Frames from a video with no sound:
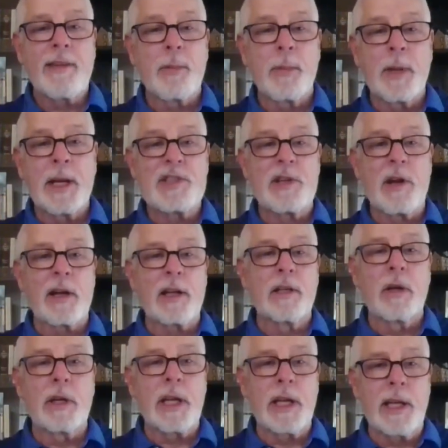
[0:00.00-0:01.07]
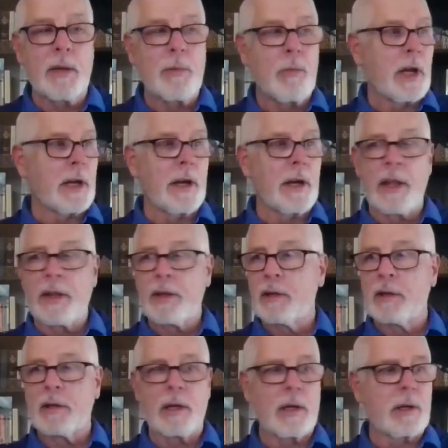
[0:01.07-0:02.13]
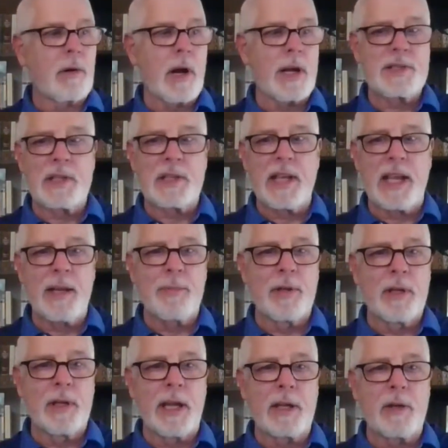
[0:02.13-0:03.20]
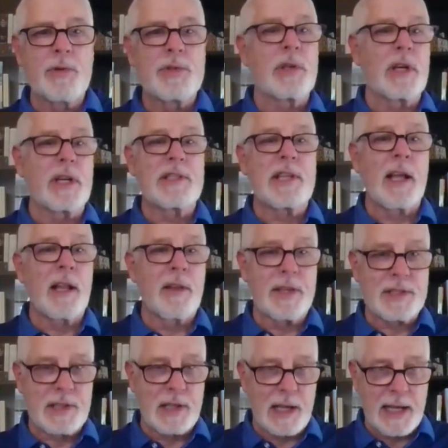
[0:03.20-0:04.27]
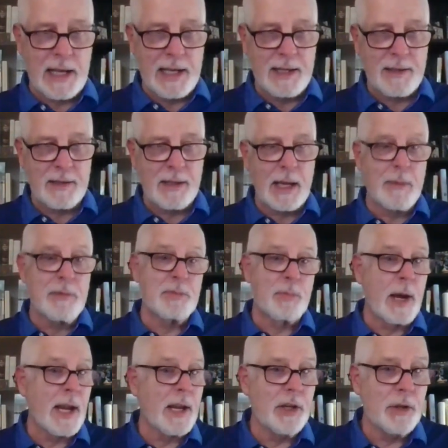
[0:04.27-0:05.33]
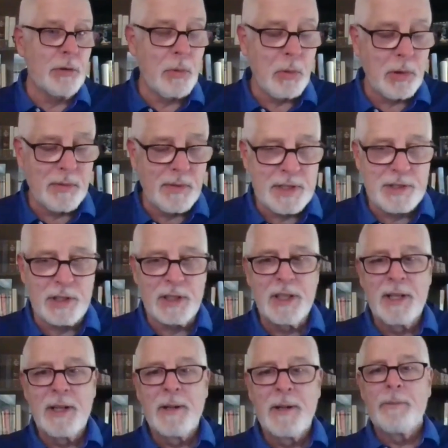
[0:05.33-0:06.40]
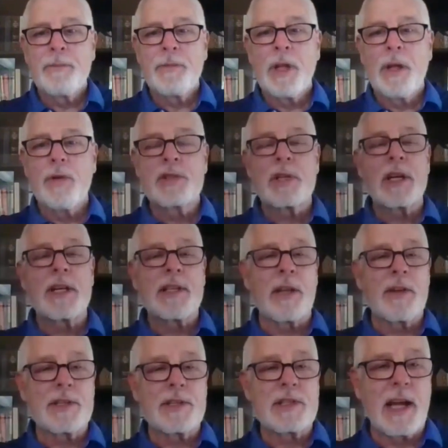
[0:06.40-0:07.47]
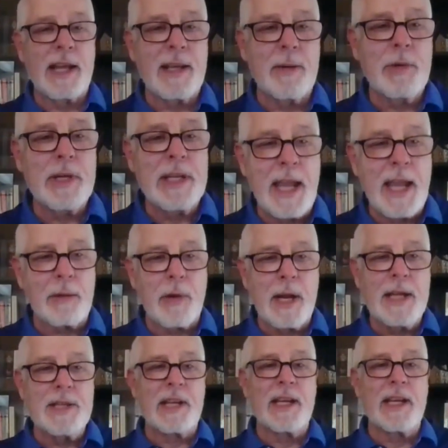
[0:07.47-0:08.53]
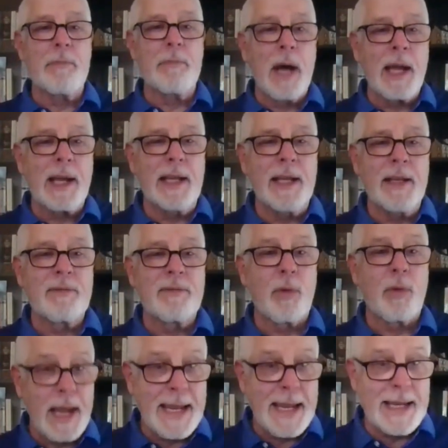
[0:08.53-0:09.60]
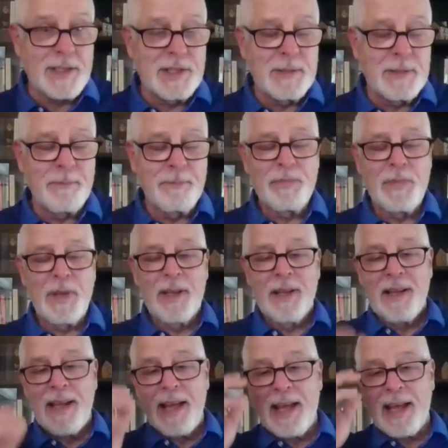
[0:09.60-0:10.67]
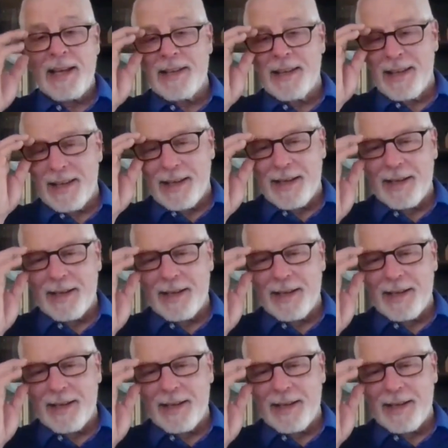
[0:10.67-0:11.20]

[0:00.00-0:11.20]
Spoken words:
everybody started looking at one another across the table like, who's going to tell this guy? I was brand new at World Vision. Who's going to tell this guy that we can't raise any money for AIDS? And,